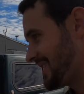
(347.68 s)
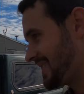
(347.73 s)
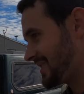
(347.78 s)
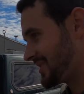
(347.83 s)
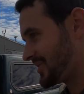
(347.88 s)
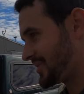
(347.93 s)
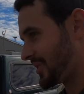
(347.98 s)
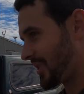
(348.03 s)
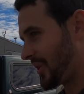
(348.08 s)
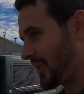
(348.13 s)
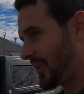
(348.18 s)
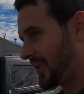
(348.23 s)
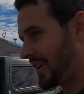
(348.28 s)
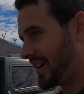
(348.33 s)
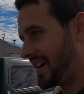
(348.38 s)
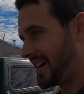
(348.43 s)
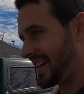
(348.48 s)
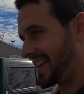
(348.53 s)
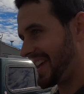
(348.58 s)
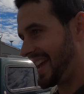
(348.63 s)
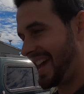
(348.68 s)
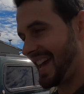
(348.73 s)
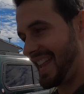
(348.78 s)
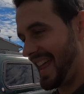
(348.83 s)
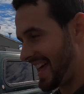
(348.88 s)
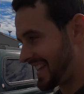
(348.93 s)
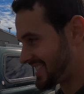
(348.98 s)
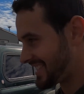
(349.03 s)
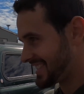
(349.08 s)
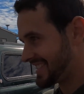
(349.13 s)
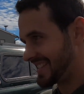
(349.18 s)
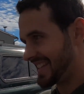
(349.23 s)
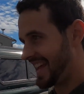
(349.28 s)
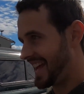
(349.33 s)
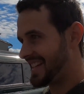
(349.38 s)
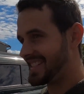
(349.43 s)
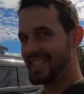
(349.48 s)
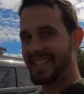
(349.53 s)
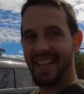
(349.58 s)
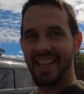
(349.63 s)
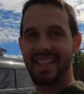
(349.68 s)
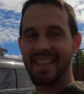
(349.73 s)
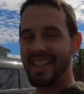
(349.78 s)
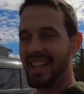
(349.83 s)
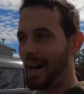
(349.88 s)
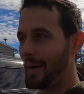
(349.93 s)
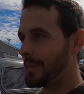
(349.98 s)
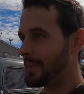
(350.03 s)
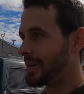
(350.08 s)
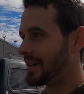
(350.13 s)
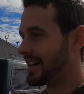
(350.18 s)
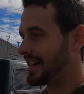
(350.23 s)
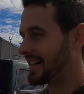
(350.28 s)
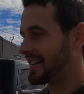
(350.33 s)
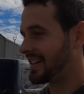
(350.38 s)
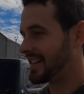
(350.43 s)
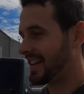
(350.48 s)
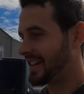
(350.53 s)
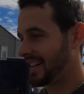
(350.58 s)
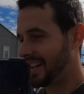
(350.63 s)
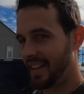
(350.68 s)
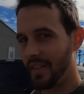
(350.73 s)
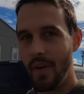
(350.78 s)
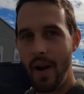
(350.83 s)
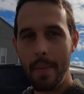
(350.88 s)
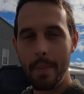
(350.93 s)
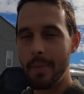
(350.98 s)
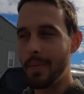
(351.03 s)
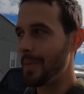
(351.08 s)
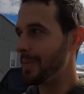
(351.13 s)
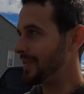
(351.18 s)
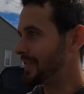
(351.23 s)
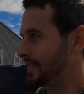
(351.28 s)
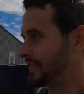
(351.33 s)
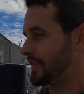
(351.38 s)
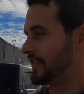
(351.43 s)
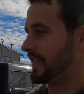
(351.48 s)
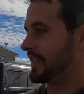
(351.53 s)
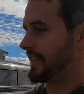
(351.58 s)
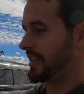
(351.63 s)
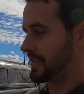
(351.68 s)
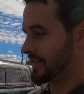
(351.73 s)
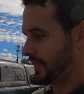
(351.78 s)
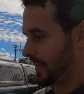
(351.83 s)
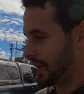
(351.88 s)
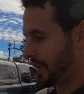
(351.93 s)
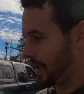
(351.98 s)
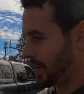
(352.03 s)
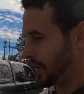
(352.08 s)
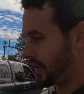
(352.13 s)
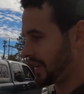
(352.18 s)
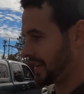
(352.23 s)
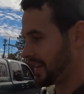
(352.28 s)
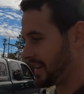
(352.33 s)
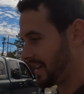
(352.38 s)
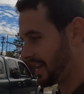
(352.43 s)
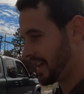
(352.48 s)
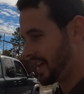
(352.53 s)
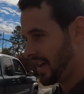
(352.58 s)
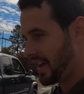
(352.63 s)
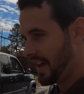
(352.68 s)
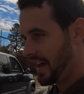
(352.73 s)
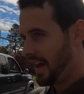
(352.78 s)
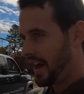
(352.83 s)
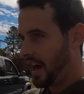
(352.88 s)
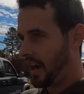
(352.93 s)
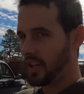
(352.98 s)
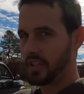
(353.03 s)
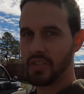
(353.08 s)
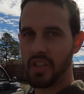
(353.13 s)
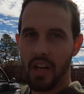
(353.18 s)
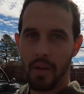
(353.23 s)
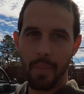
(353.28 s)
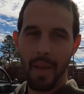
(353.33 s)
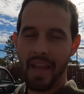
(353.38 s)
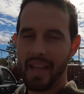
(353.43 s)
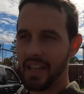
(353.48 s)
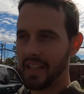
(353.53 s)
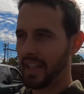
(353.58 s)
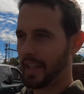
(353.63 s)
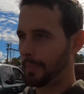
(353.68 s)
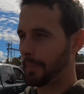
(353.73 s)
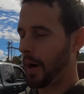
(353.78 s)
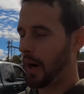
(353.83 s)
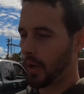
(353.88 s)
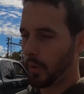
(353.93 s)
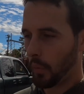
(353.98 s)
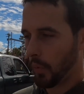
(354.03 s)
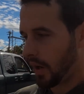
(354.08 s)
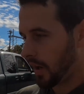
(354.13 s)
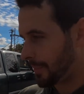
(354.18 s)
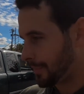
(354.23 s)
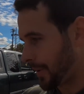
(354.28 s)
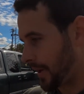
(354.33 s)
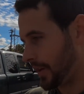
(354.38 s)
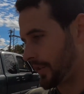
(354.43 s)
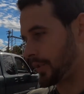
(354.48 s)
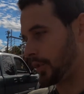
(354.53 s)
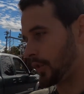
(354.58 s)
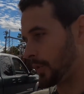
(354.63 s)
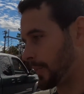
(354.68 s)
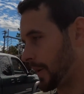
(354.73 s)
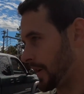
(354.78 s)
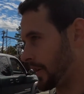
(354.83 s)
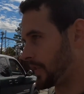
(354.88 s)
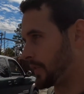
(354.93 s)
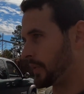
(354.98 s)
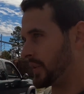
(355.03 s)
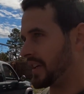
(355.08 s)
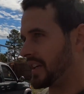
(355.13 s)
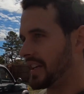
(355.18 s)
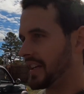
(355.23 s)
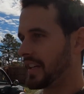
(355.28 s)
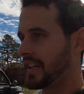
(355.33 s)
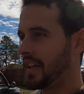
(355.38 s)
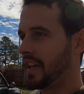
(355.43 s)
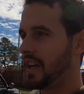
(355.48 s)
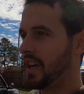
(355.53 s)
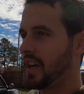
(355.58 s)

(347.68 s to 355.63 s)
So yeah, that's it. I'm gonna wrap up this video, and I'll start making like part 1, part 2, part 3.